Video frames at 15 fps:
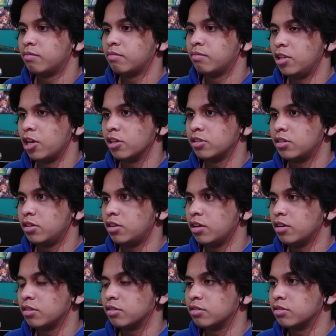Yes, he
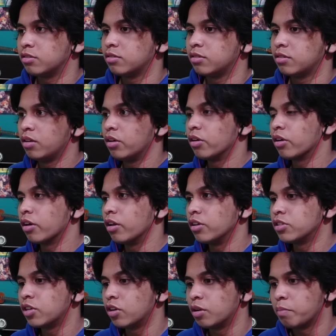does. Okay,
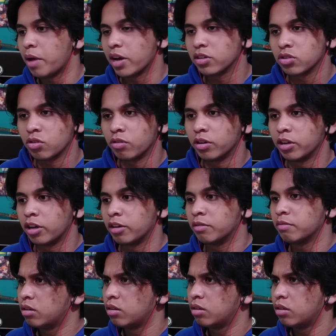let's hear the backstory then.